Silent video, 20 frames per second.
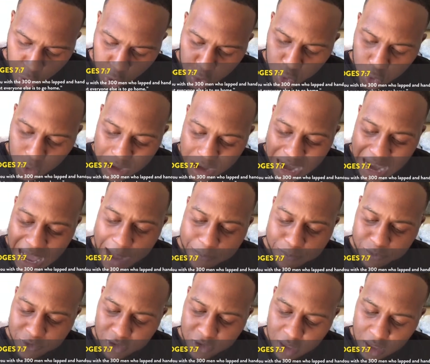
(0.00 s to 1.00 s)
who
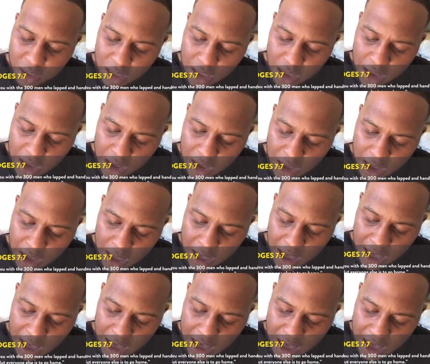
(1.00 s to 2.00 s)
lapped
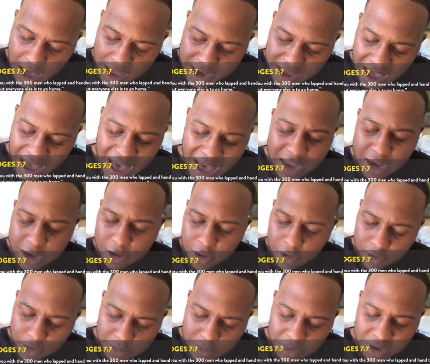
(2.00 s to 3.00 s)
and hand
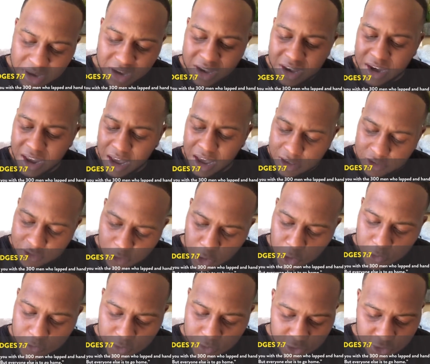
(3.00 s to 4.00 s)
the Midianites
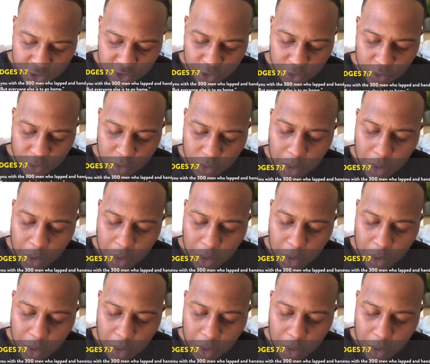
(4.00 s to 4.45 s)
over to you,